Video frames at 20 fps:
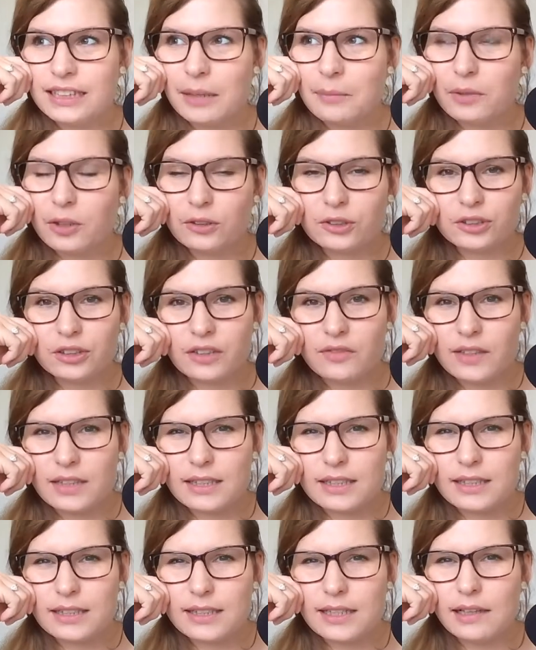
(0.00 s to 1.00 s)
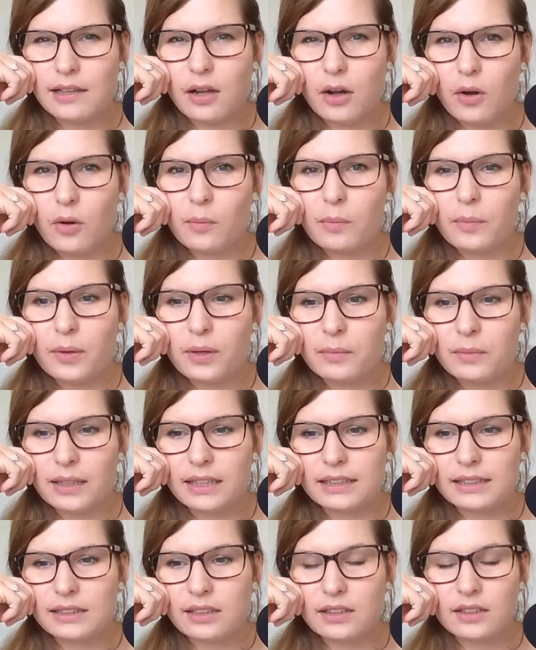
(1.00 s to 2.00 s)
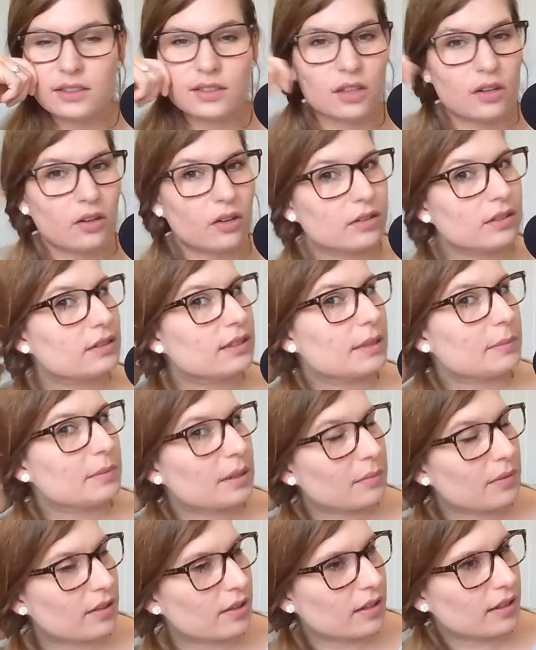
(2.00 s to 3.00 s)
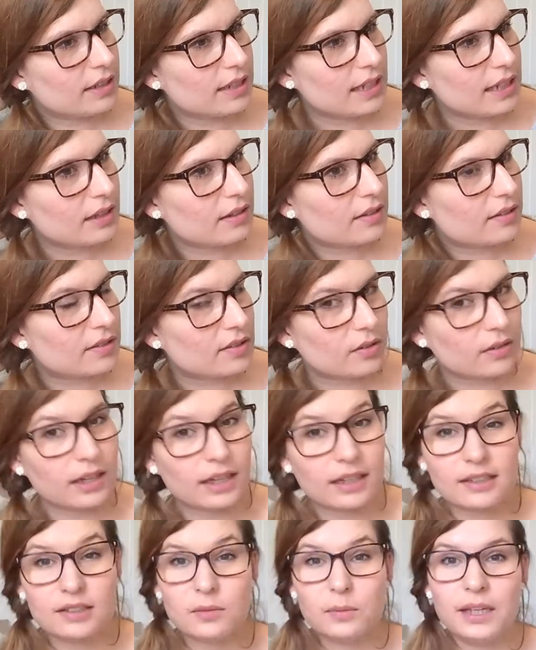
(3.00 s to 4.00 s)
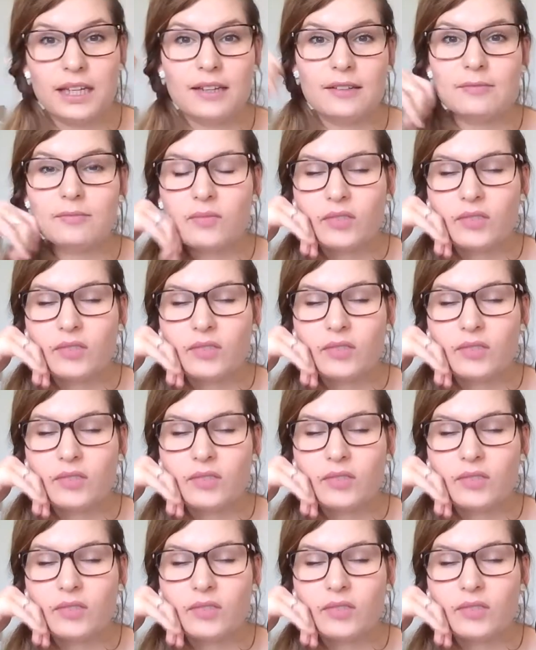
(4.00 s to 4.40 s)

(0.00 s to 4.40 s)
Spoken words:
I'm not sure if it's still open, but it starts on September 13th, so next week.